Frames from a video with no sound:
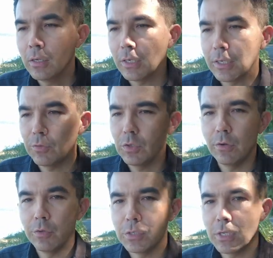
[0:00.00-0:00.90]
Like, if the
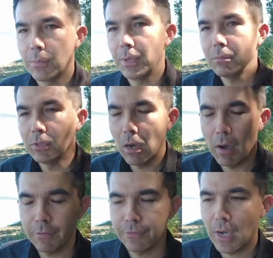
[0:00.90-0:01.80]
two of you just had a big
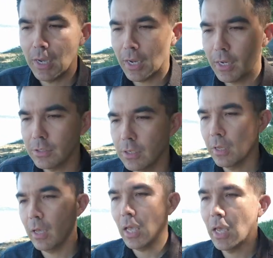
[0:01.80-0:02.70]
blowout fight
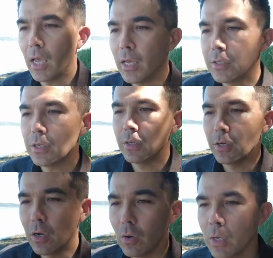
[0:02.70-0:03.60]
and, you
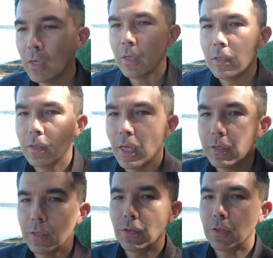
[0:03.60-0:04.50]
know, they
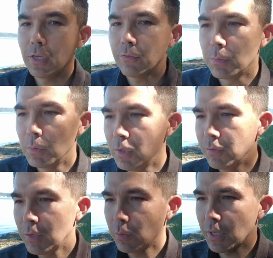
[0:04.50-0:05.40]
did the thing from the
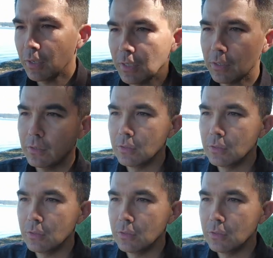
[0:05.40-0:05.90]
movie where they, like,